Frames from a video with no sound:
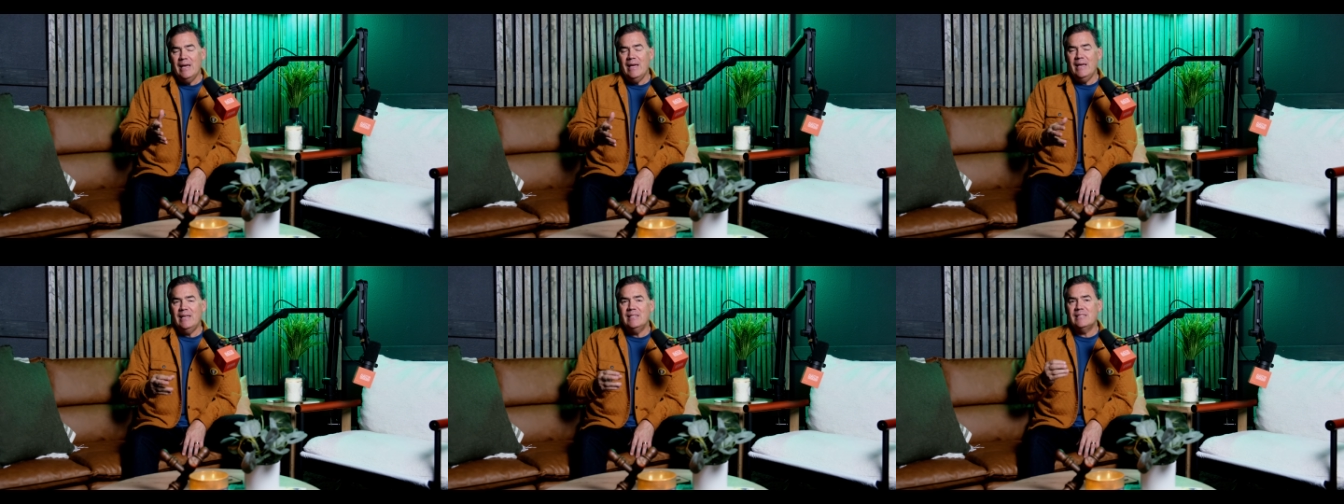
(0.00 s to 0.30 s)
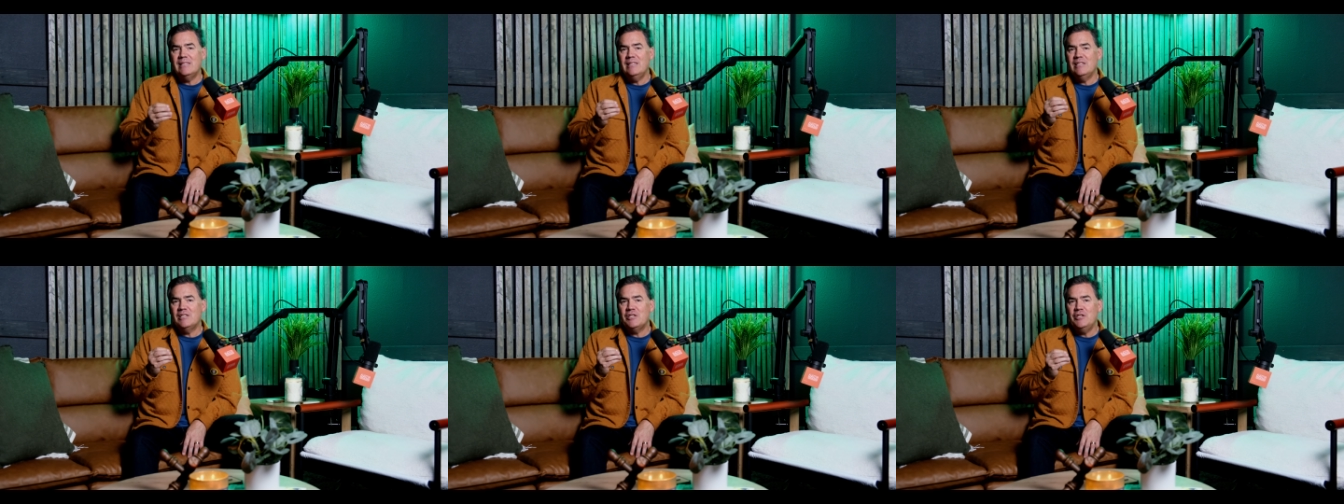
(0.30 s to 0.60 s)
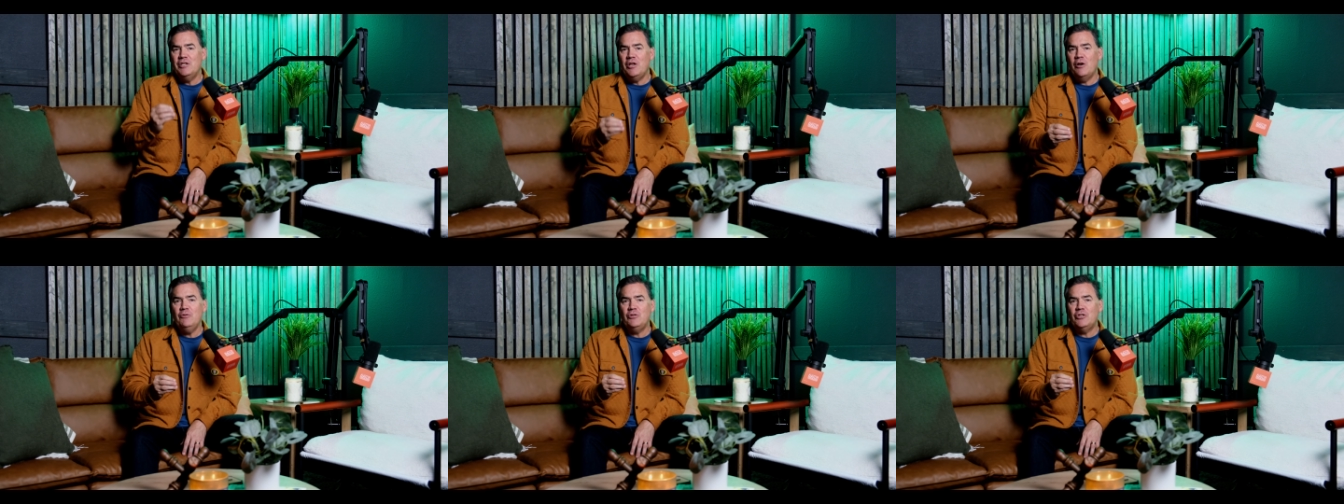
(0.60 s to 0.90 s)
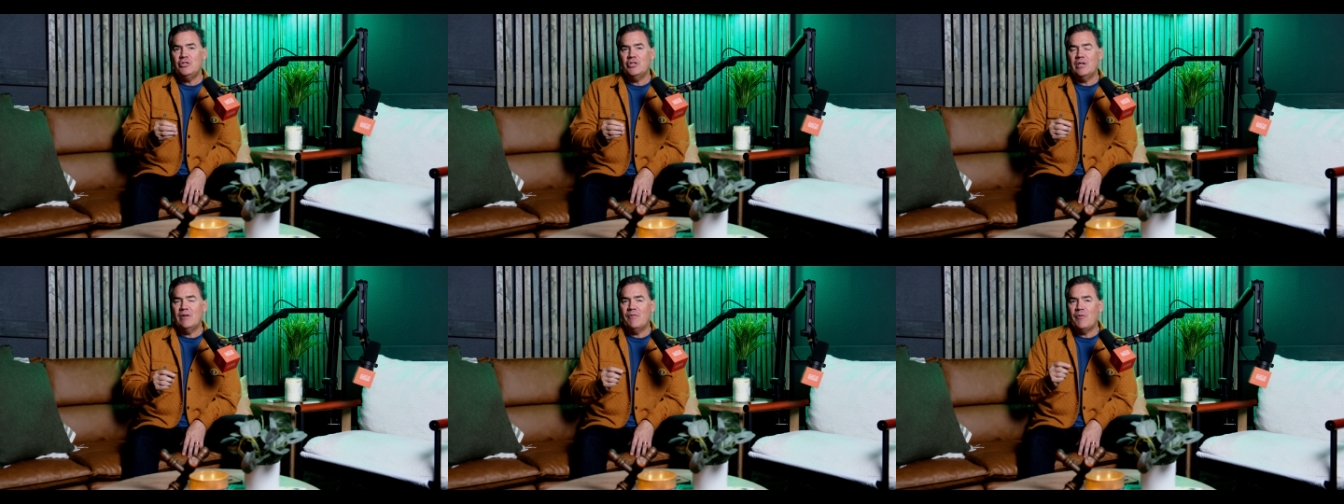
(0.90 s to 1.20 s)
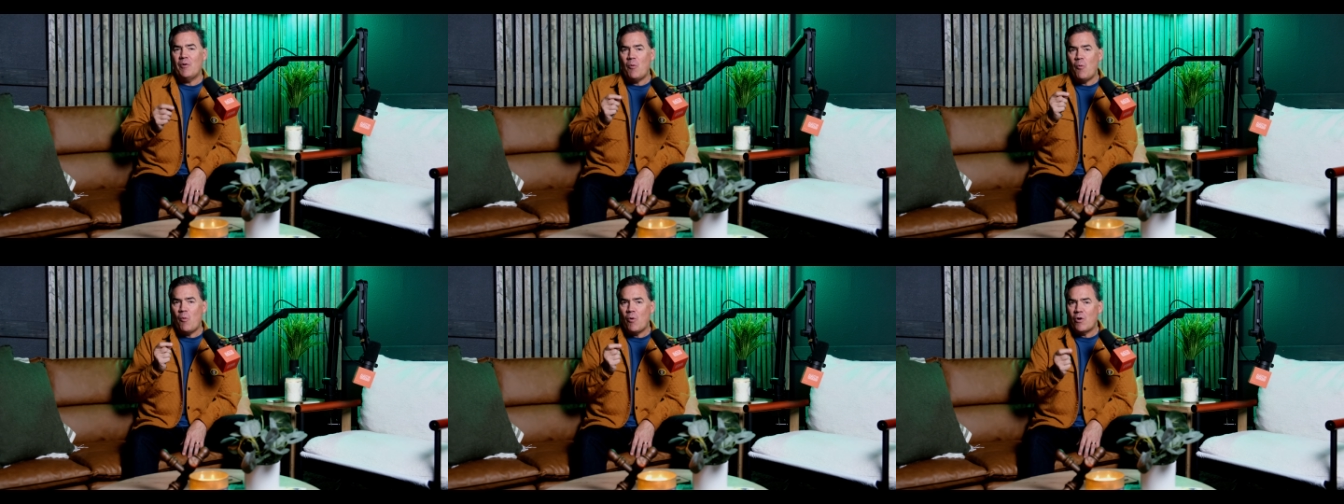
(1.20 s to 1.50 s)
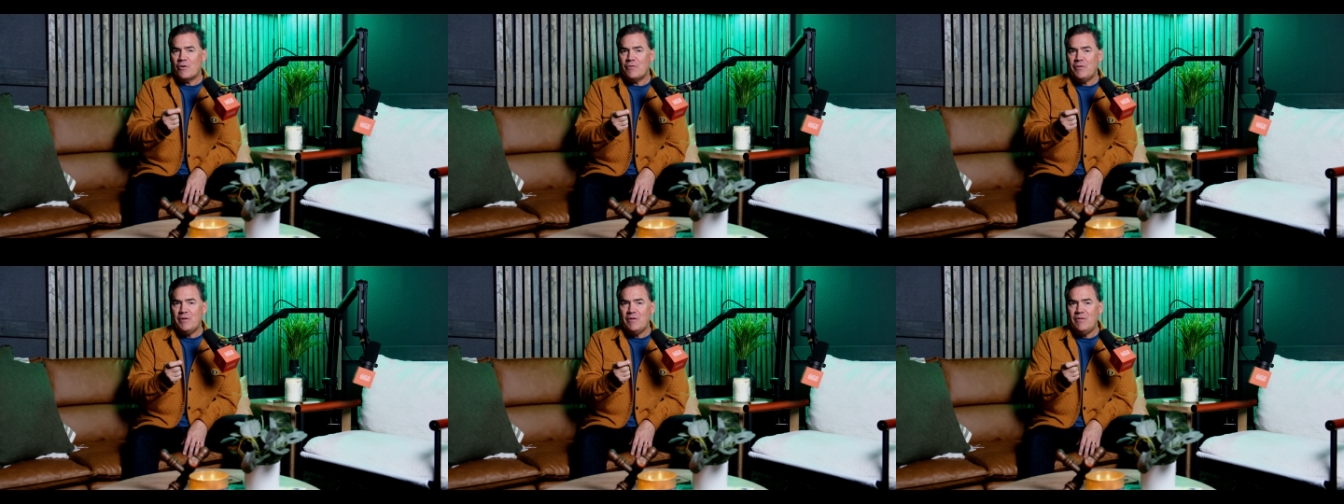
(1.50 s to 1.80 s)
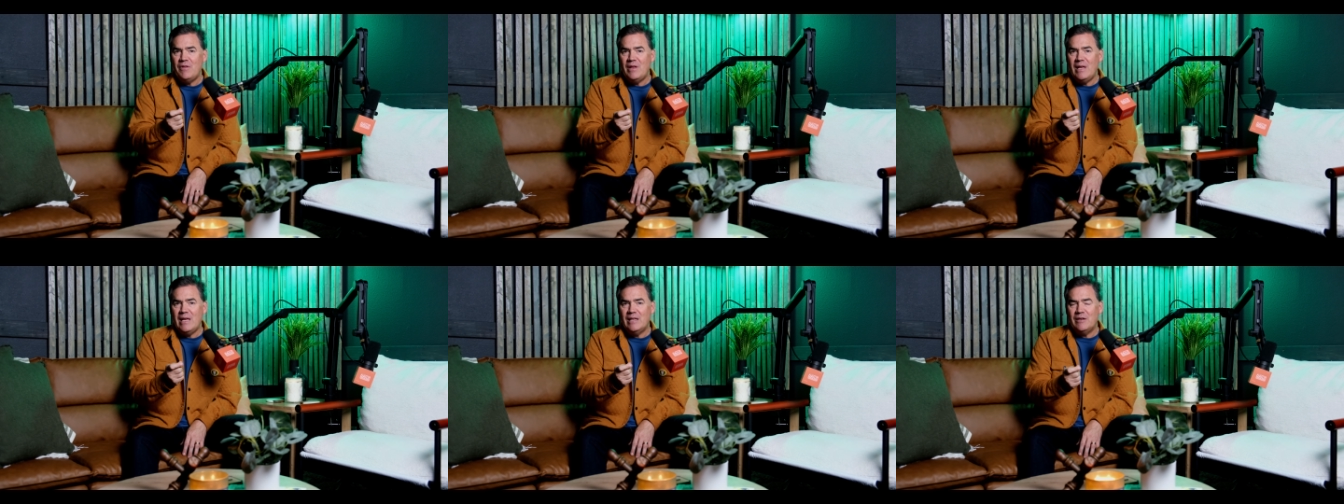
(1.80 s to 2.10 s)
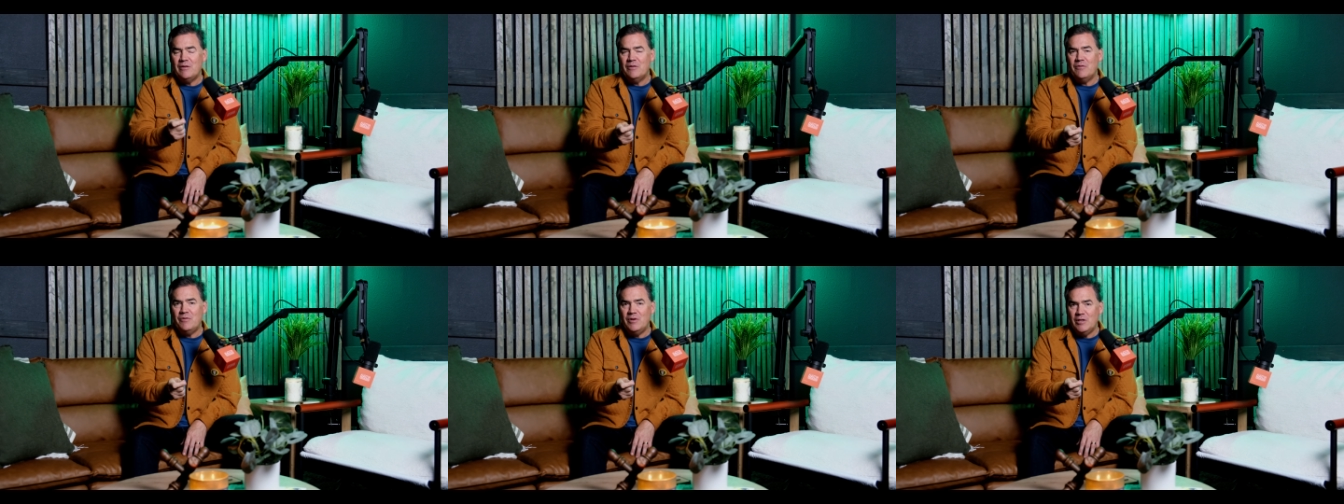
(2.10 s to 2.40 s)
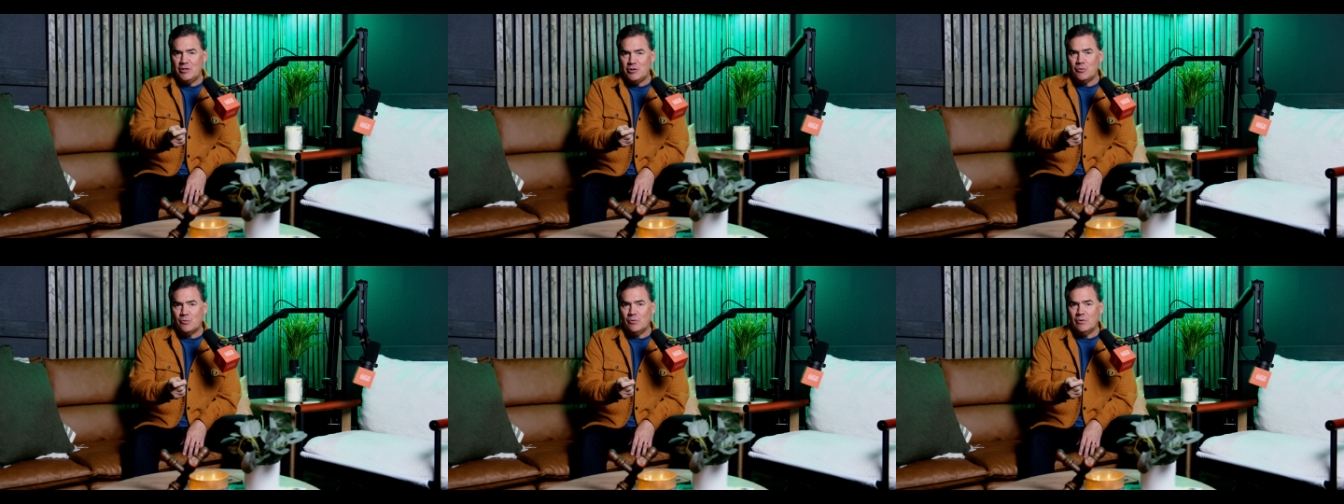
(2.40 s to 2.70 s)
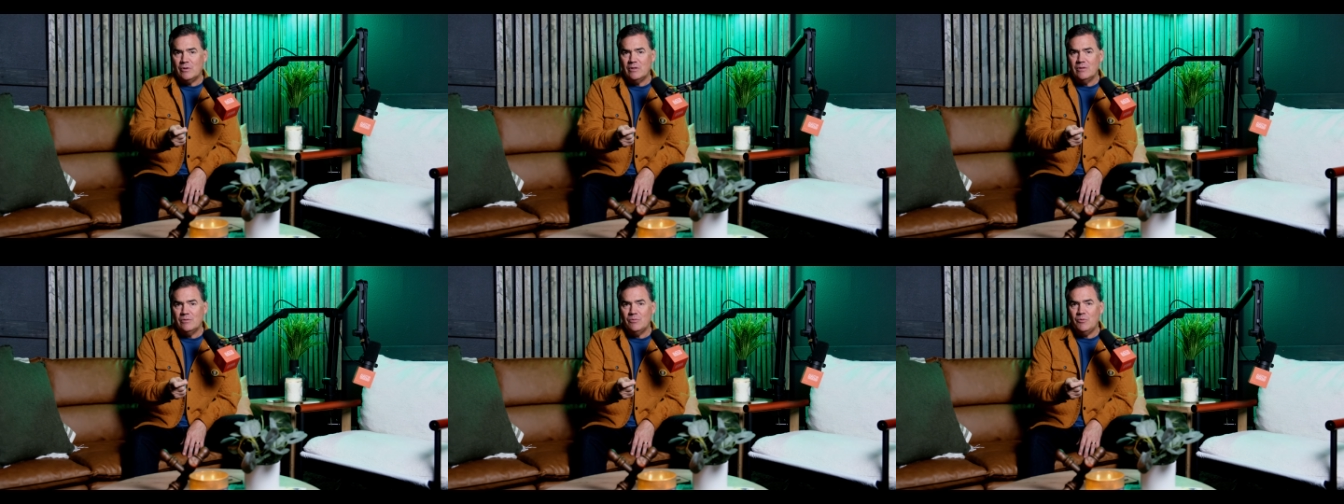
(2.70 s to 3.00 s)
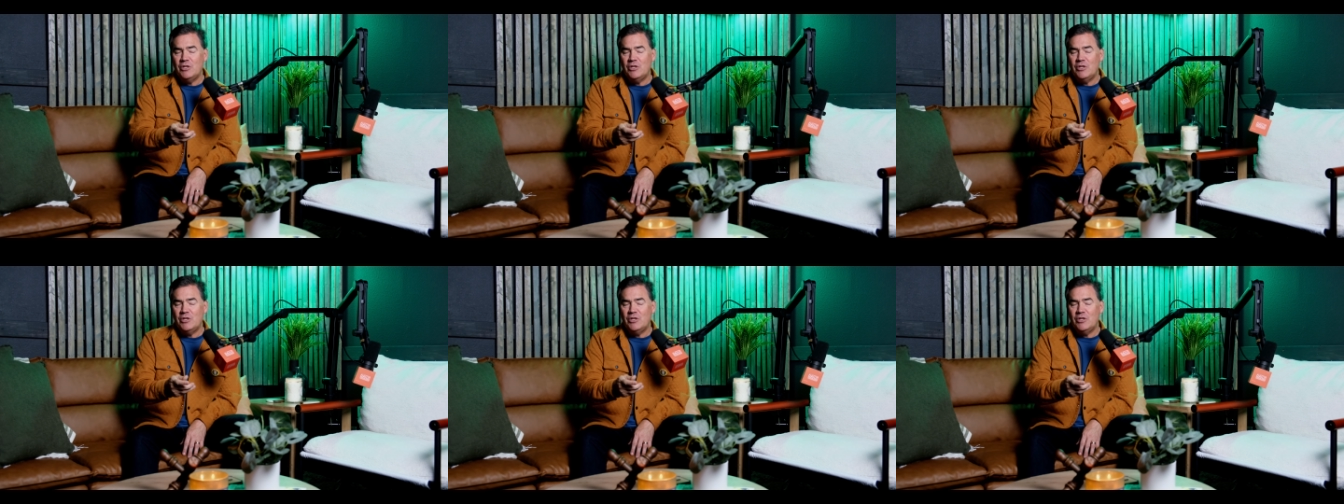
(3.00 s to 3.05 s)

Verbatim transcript: is this notion of the worth of the individual,